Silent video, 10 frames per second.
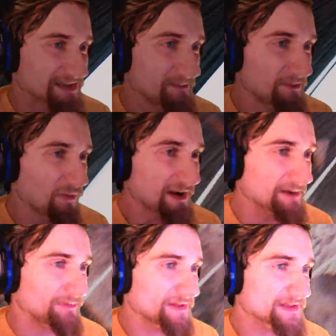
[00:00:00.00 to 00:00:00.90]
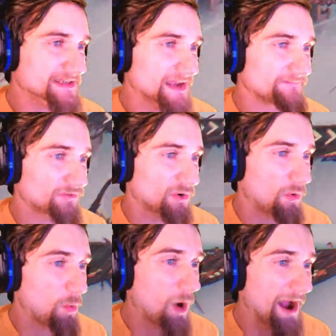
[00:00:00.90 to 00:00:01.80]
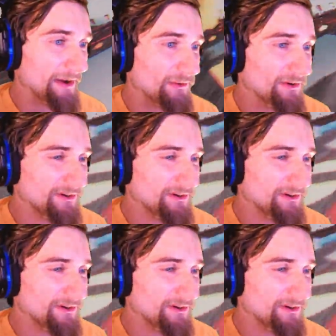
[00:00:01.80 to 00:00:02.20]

I've been waiting to play this game for a while.